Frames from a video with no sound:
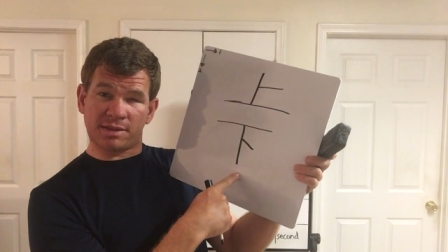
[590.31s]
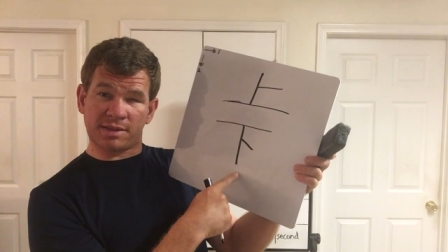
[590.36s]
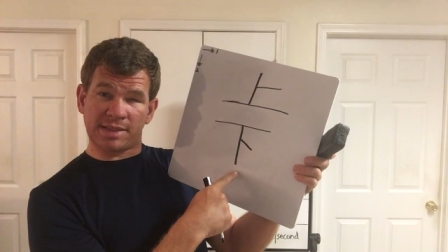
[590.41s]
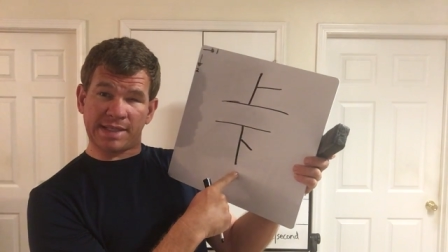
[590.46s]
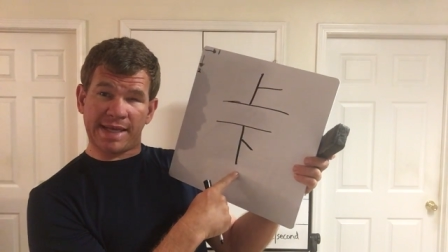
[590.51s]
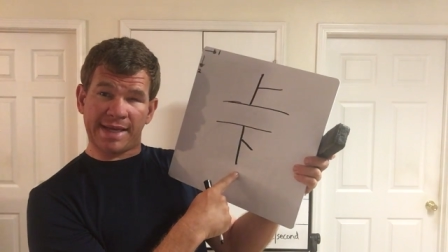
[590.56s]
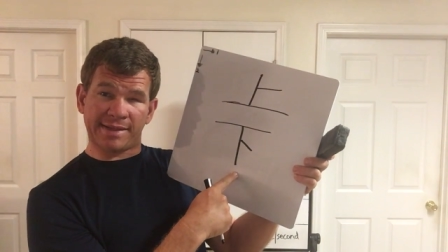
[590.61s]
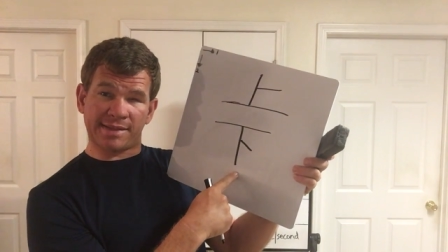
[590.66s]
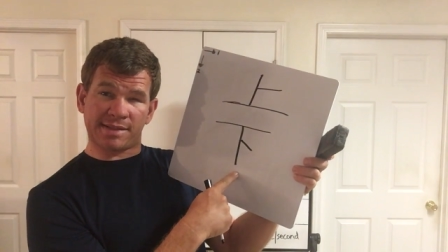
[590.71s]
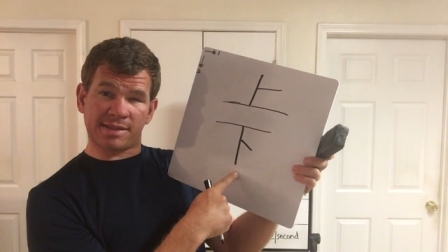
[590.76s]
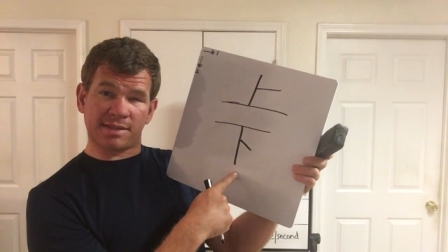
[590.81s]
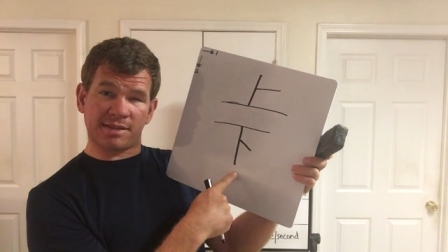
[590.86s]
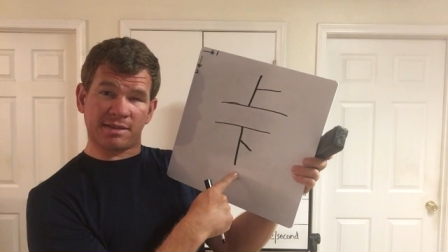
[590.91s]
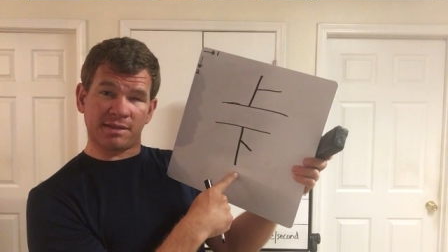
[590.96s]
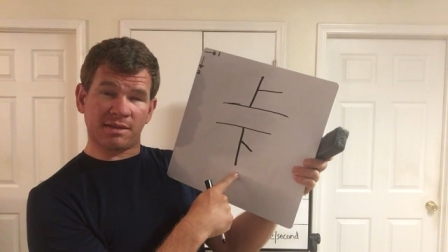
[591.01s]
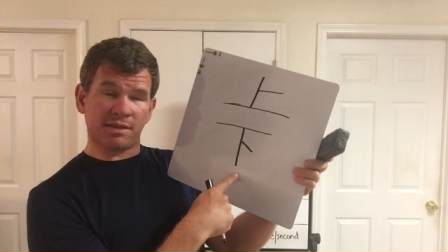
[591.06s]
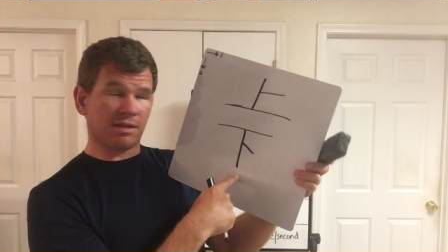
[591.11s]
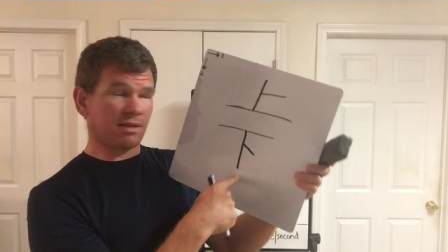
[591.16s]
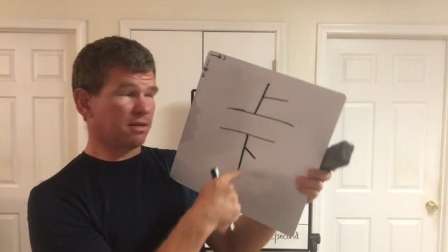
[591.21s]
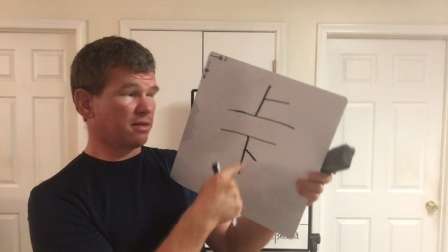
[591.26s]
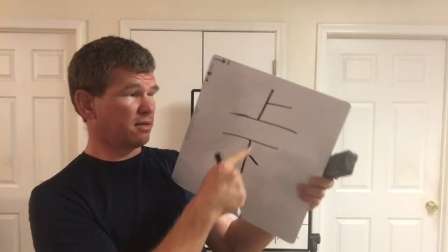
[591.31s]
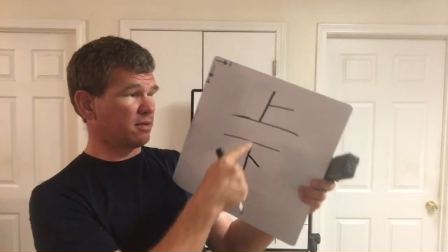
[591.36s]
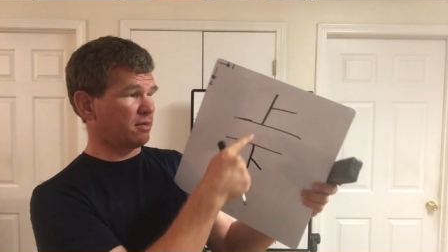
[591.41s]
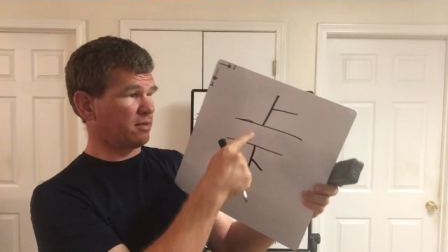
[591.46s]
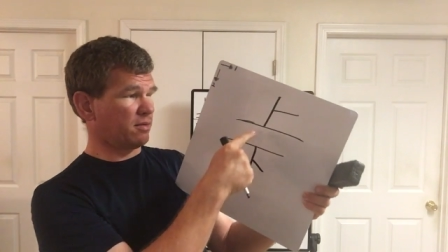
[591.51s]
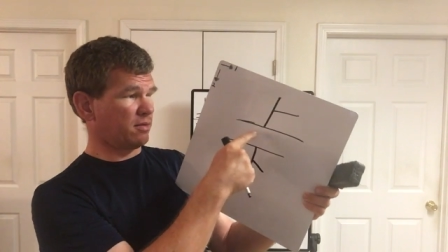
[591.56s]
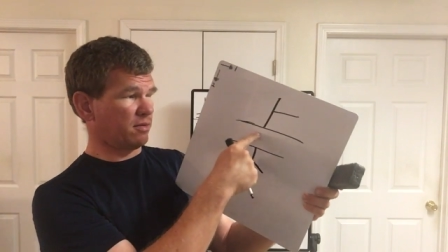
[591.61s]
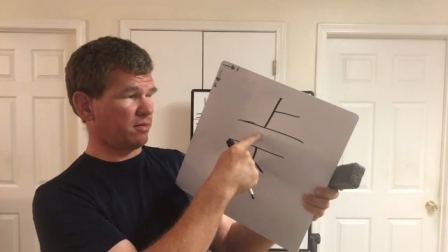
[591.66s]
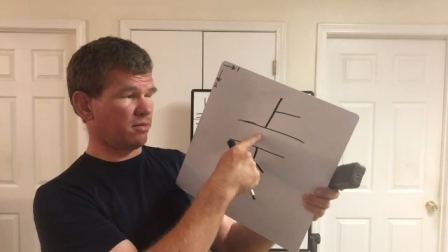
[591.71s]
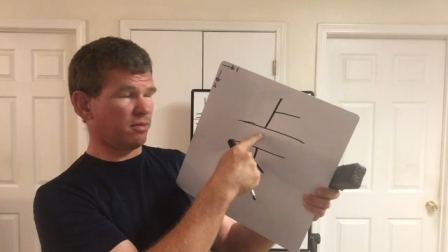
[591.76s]
next,
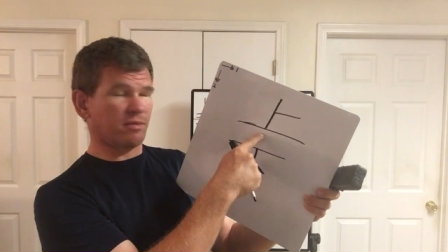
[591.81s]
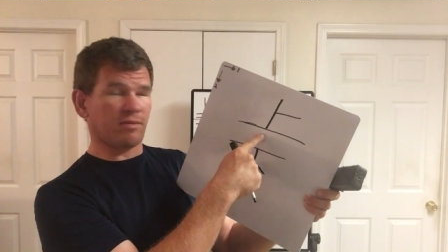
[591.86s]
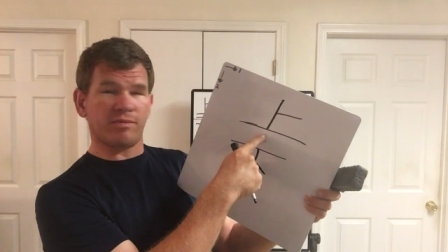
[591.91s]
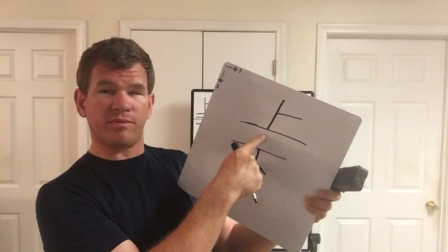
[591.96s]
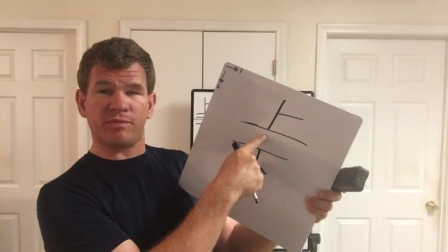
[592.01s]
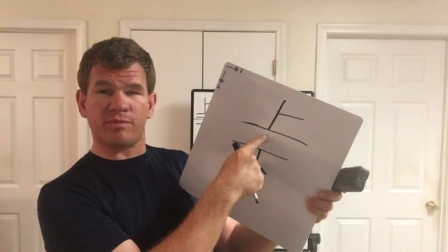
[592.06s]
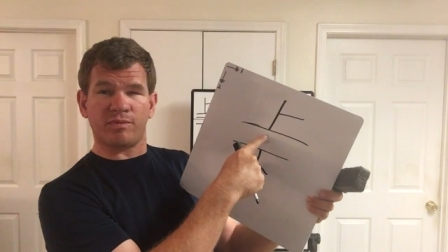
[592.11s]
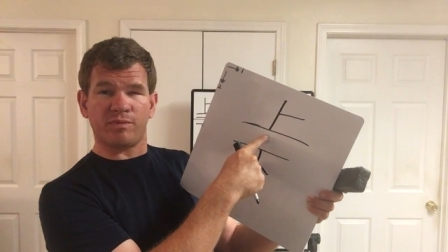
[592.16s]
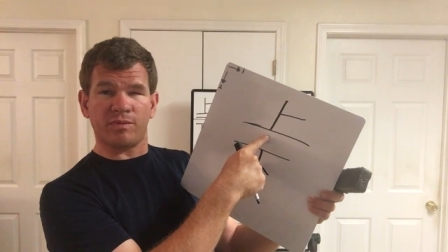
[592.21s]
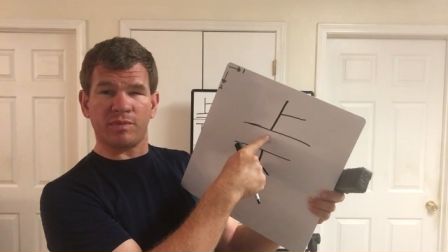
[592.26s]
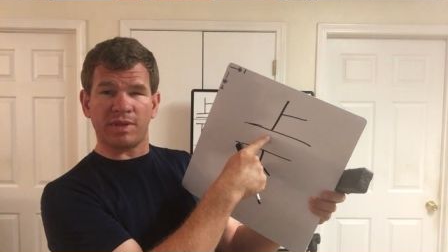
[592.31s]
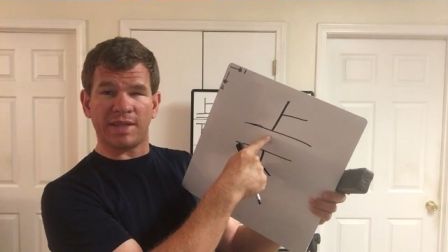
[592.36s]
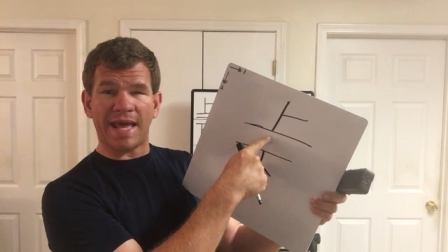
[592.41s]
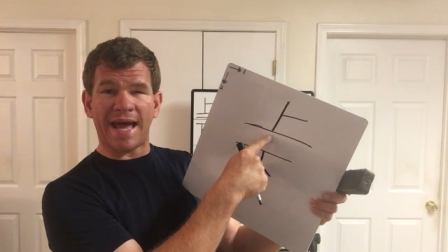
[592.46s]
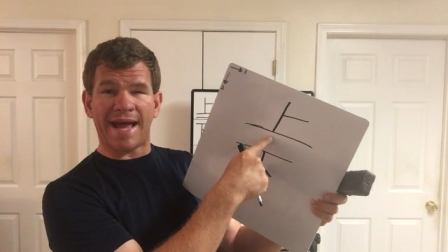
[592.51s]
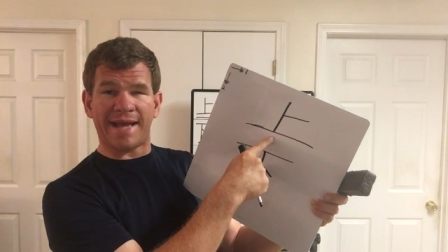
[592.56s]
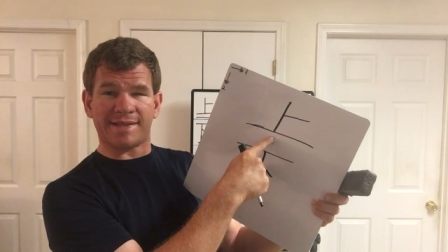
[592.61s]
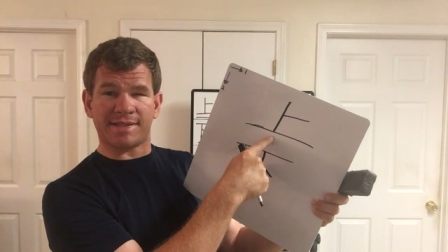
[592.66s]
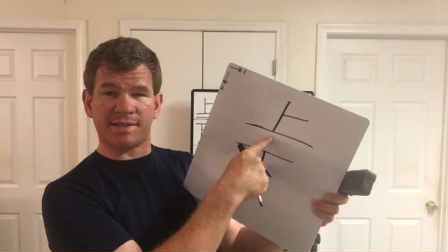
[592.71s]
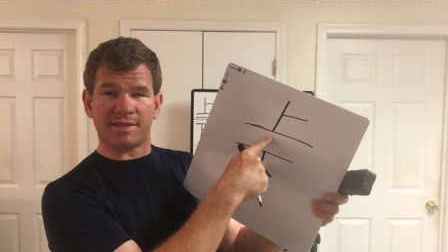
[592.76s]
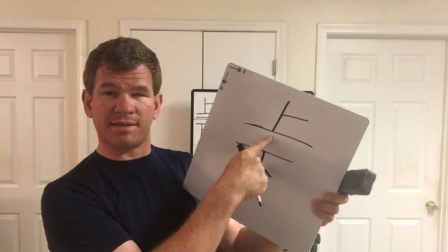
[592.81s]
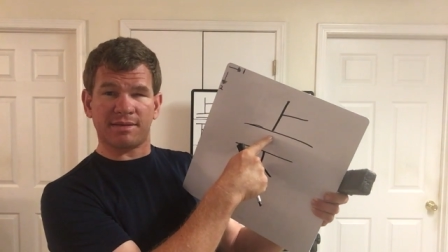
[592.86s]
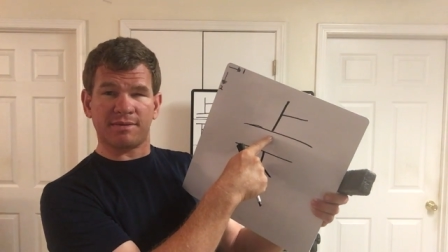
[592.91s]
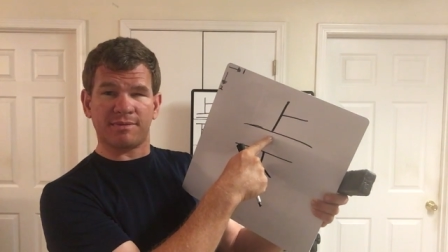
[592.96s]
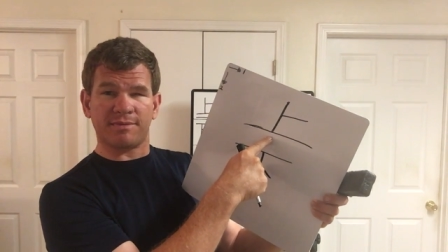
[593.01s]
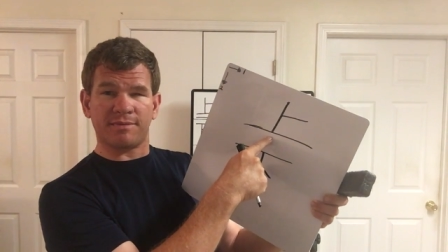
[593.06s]
last.